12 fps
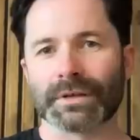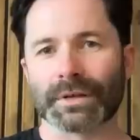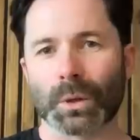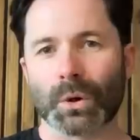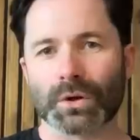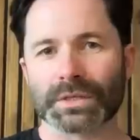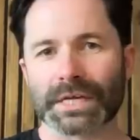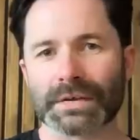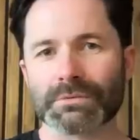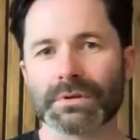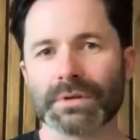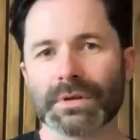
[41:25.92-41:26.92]
a
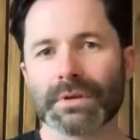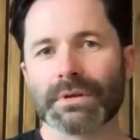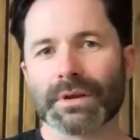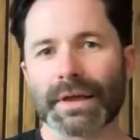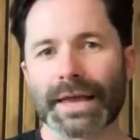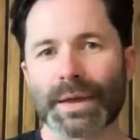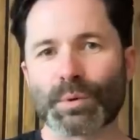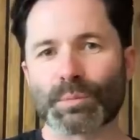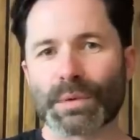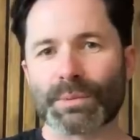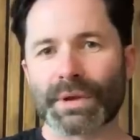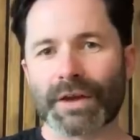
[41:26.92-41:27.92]
lockdown and
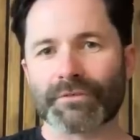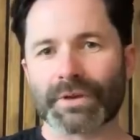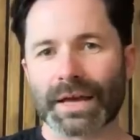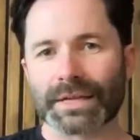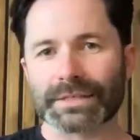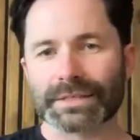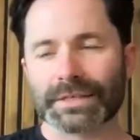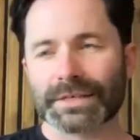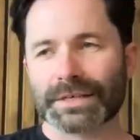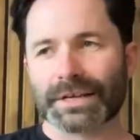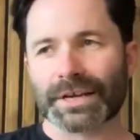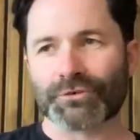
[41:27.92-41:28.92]
maybe haven't had
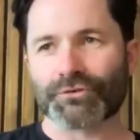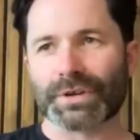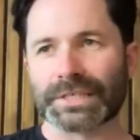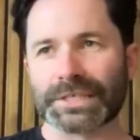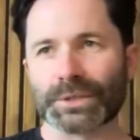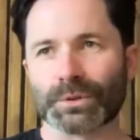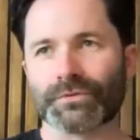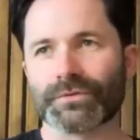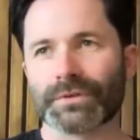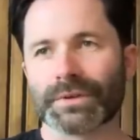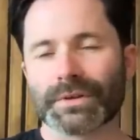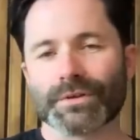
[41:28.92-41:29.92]
a great deal of
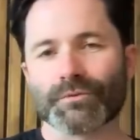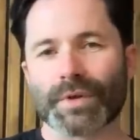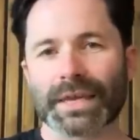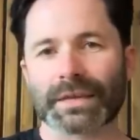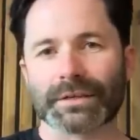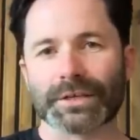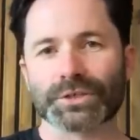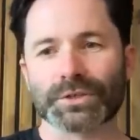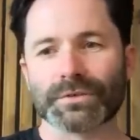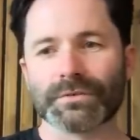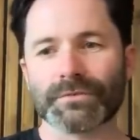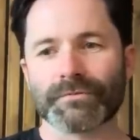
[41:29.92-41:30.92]

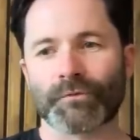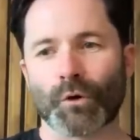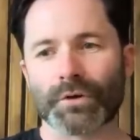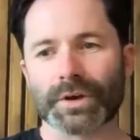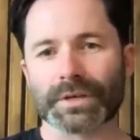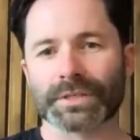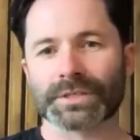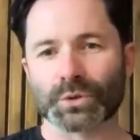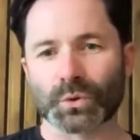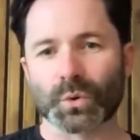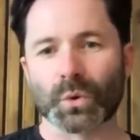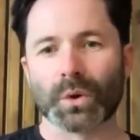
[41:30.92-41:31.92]
recognition for it.
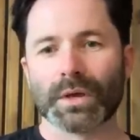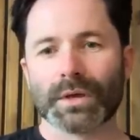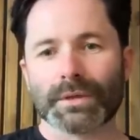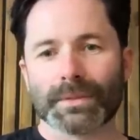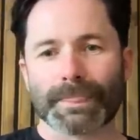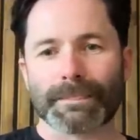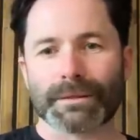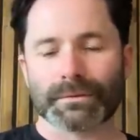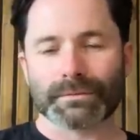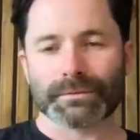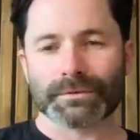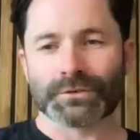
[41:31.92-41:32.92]
So
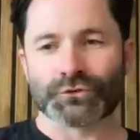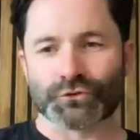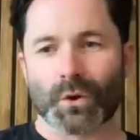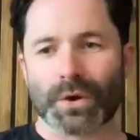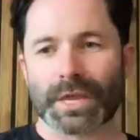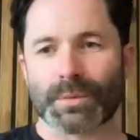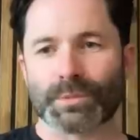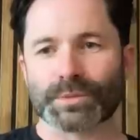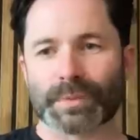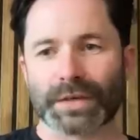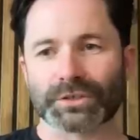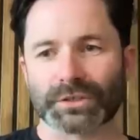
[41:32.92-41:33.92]
drawing him,
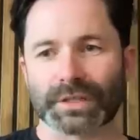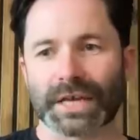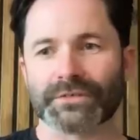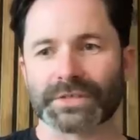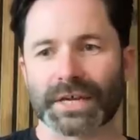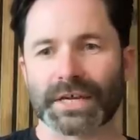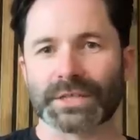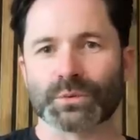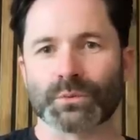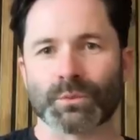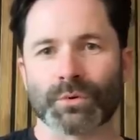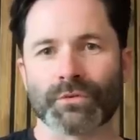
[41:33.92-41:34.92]
especially life-size
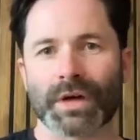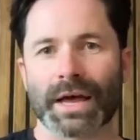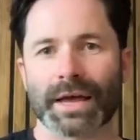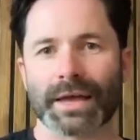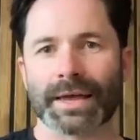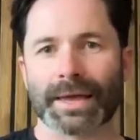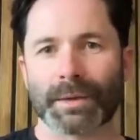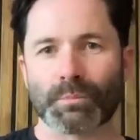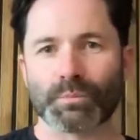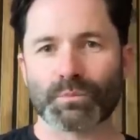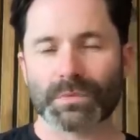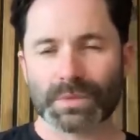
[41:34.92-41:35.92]
with that
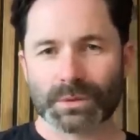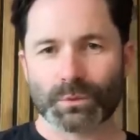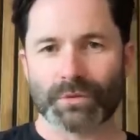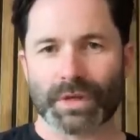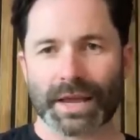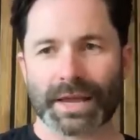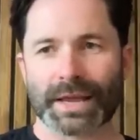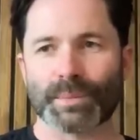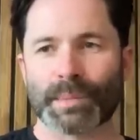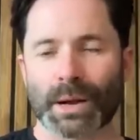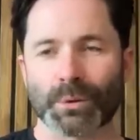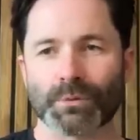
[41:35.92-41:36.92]
kind of
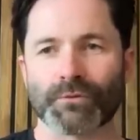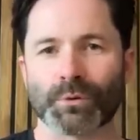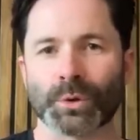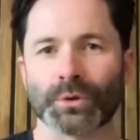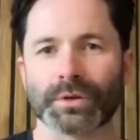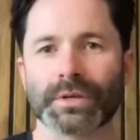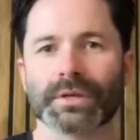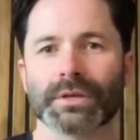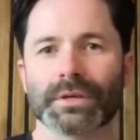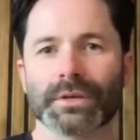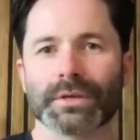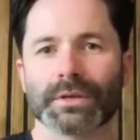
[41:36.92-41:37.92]
powerful look,
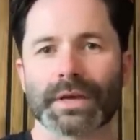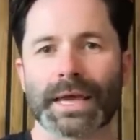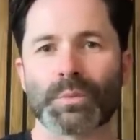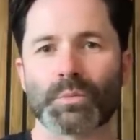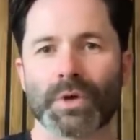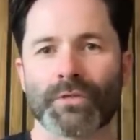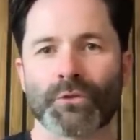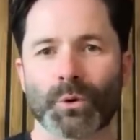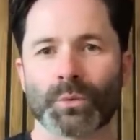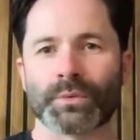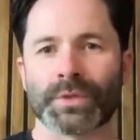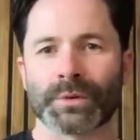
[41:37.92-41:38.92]
I
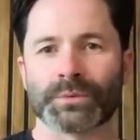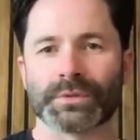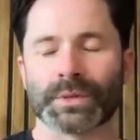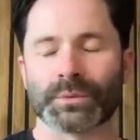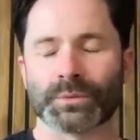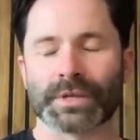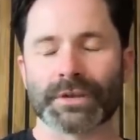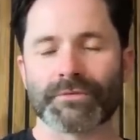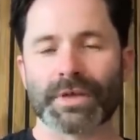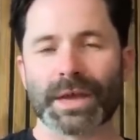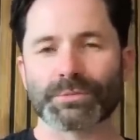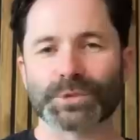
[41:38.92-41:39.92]
thought it would give
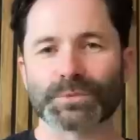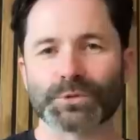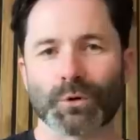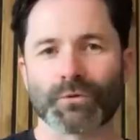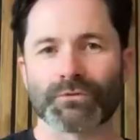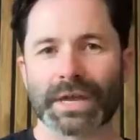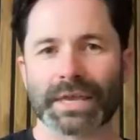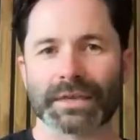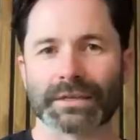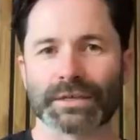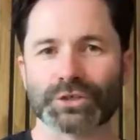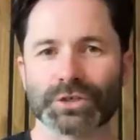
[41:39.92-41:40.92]
them some sort of
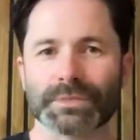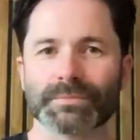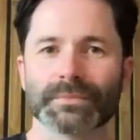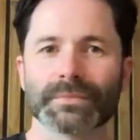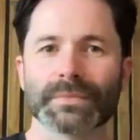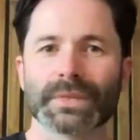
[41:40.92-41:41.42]
recognition.